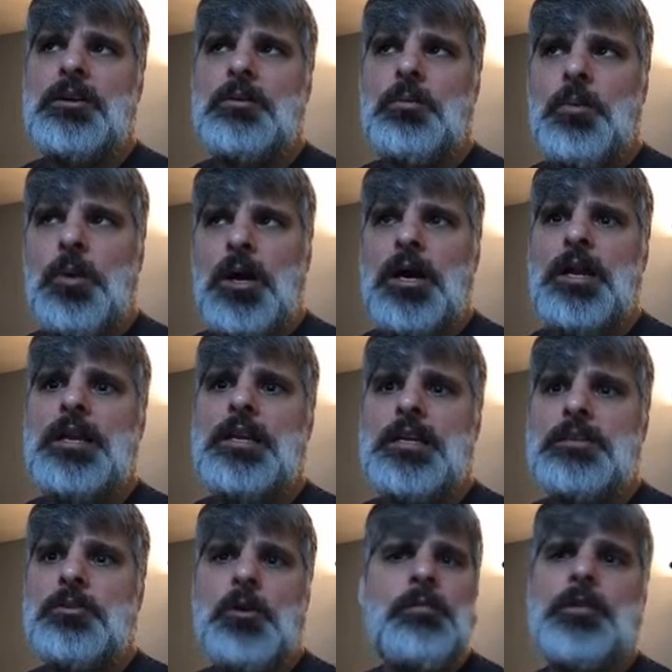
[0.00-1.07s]
One
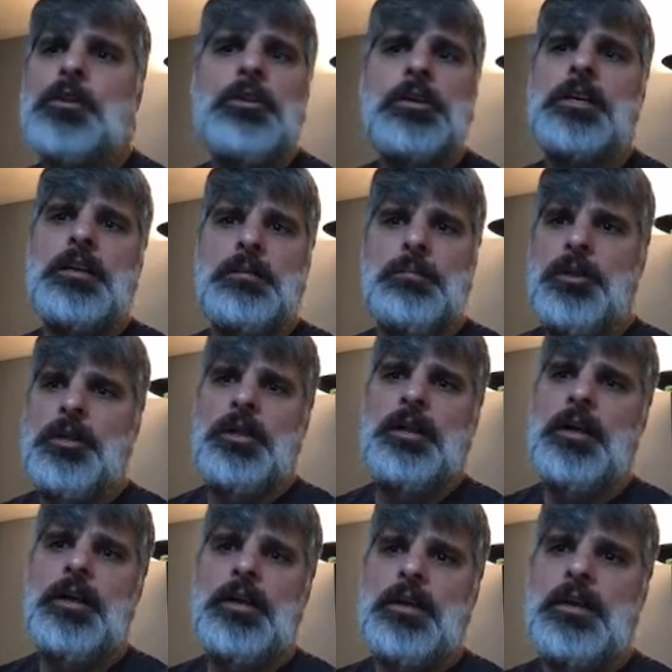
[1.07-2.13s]
is overlooking a
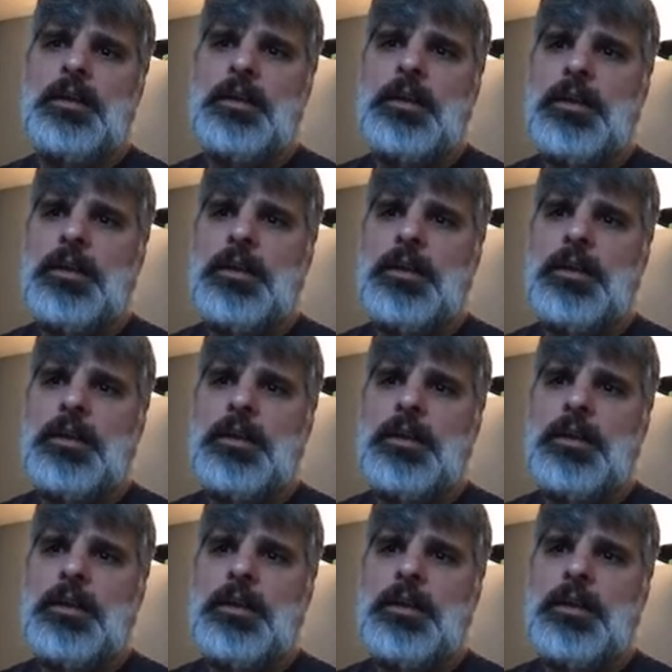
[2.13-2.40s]
play,